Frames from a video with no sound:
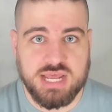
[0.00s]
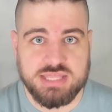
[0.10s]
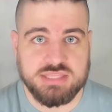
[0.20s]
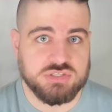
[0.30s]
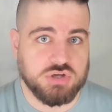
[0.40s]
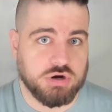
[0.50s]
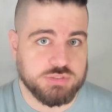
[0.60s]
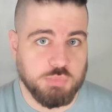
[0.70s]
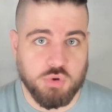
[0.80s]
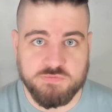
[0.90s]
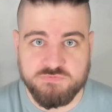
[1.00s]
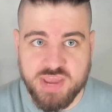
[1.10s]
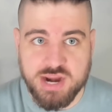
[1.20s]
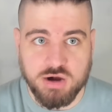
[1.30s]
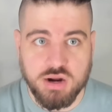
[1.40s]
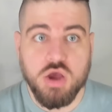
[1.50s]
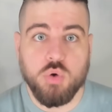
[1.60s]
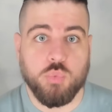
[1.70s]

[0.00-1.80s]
I think this card is more fair